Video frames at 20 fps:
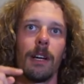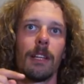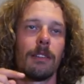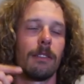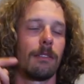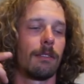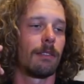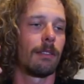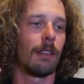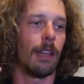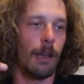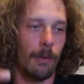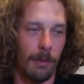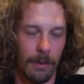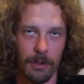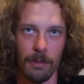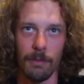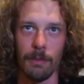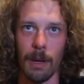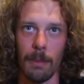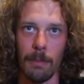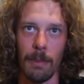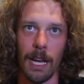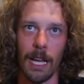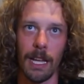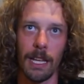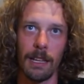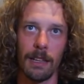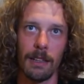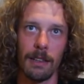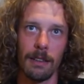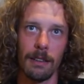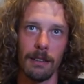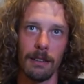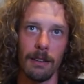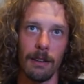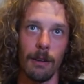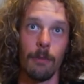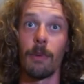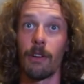but I was on my bike,
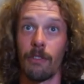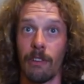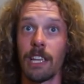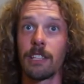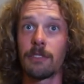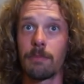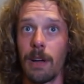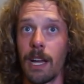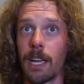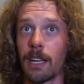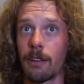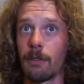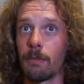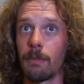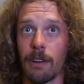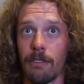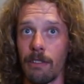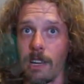on my race bike, on my